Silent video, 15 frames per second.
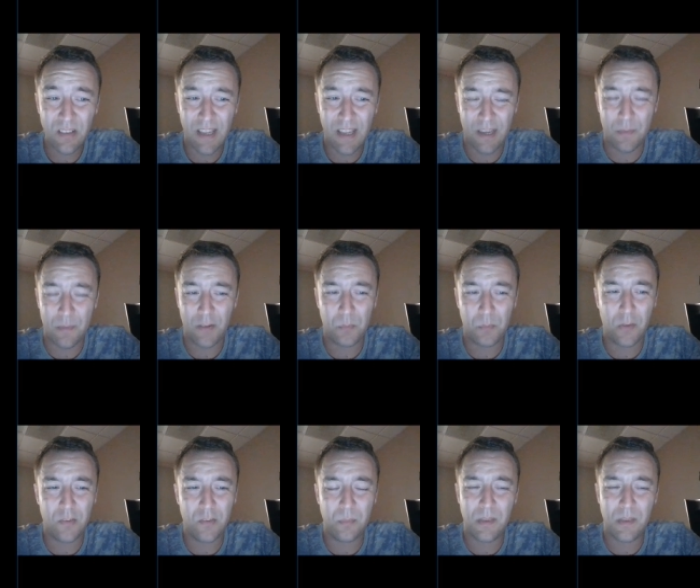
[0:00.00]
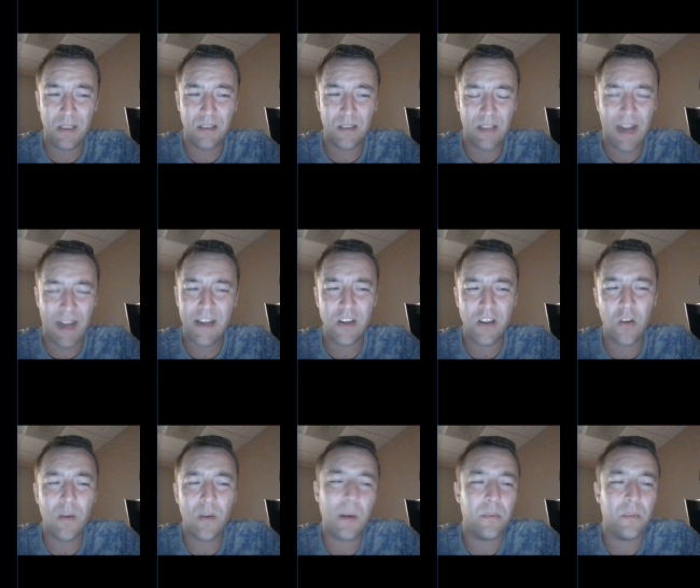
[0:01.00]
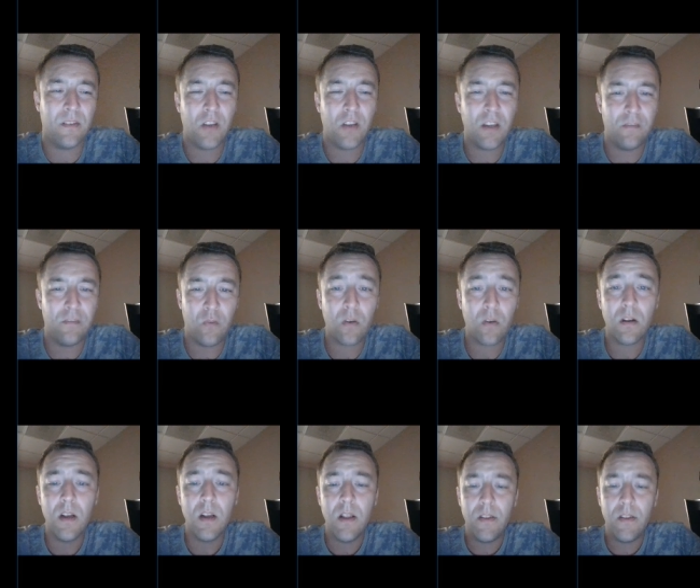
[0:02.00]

Like, am I supposed to be, like, I didn't know what I was looking for.